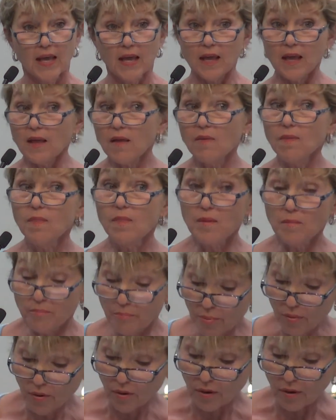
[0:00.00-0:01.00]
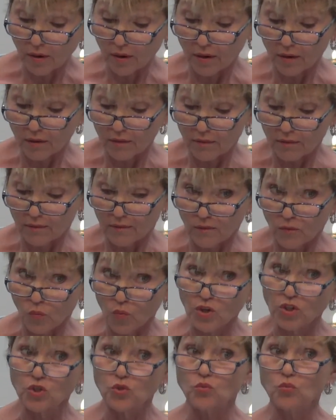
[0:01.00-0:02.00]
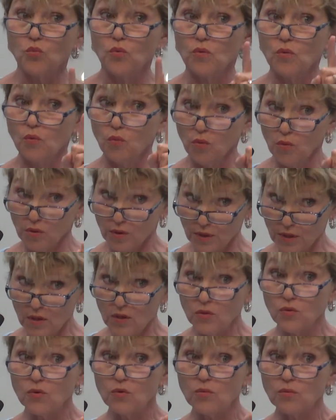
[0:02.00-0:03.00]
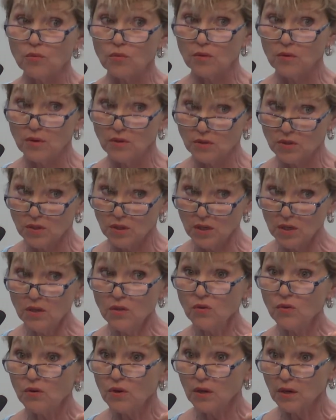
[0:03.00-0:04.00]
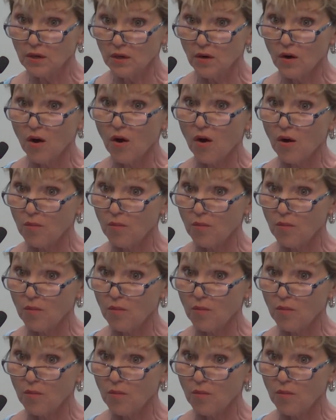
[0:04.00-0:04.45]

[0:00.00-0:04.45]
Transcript: In the book, which will either is either in our